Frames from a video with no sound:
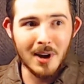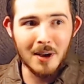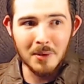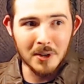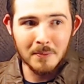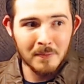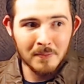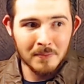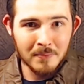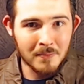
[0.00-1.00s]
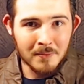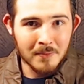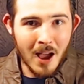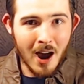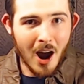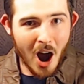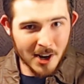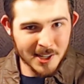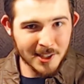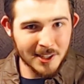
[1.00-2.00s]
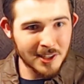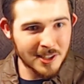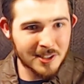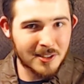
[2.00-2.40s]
I mean, honestly, this